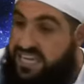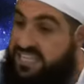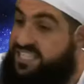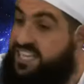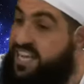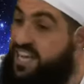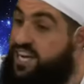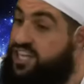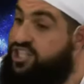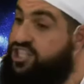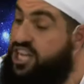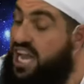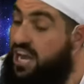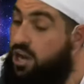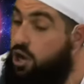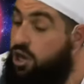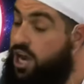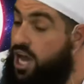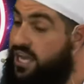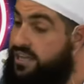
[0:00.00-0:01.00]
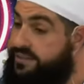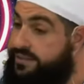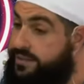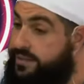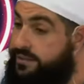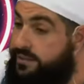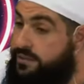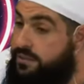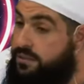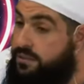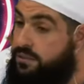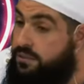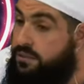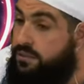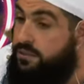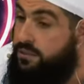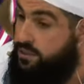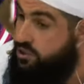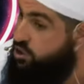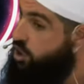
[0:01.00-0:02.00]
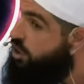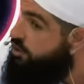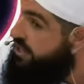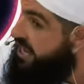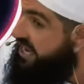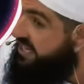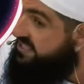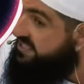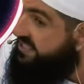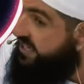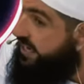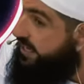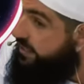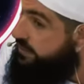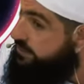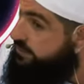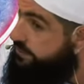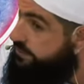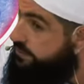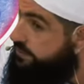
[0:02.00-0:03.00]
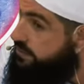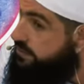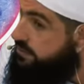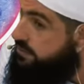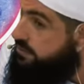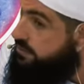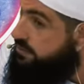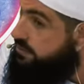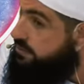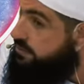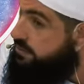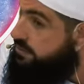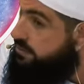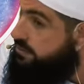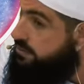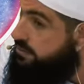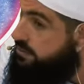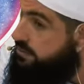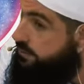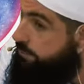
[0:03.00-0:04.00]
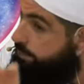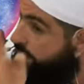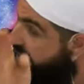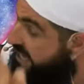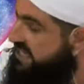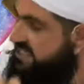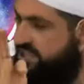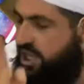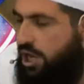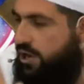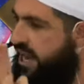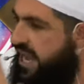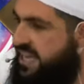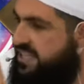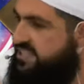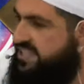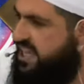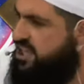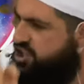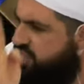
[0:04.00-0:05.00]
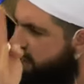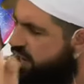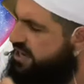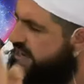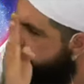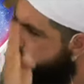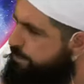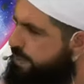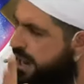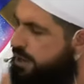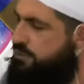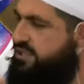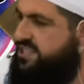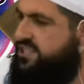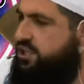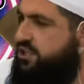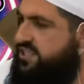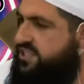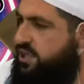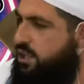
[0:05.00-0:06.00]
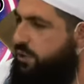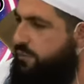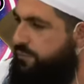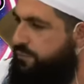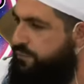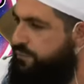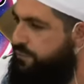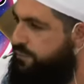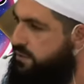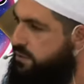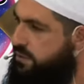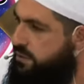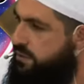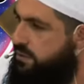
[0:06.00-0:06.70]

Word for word: Is he a Rijal or not? Don't answer. Please don't answer. Don't embarrass yourself.